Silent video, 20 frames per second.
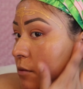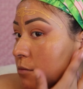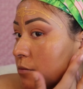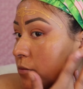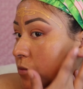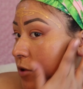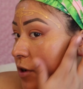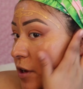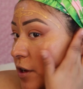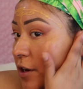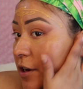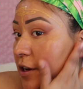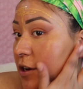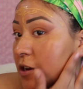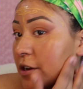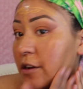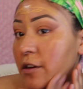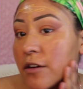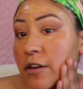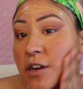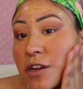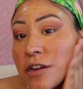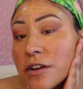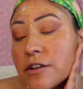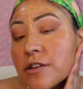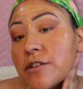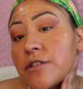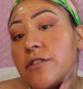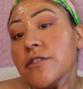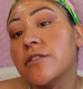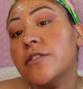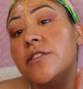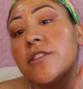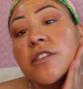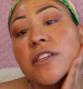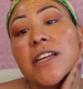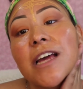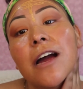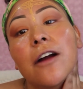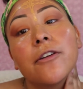Bring it into your ears,
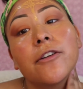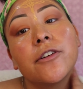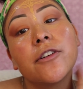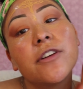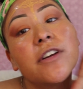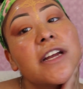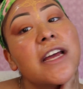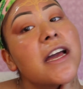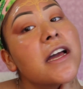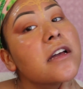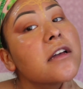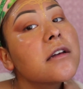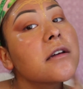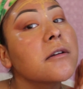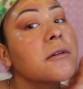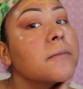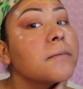down your neck.